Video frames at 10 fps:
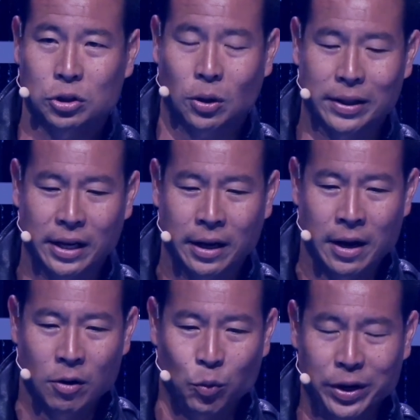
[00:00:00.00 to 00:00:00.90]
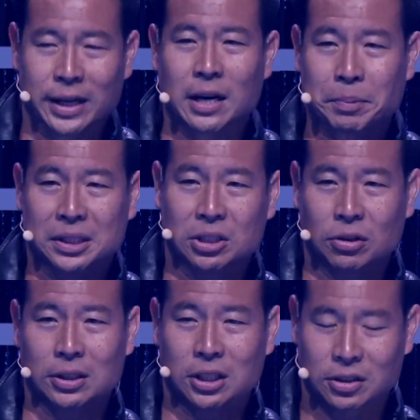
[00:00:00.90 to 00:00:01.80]
so I think we need to position
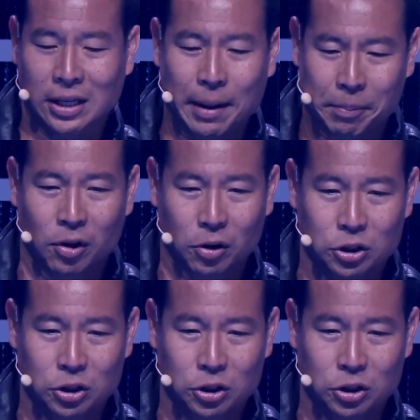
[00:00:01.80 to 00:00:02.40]
ourselves hyper-local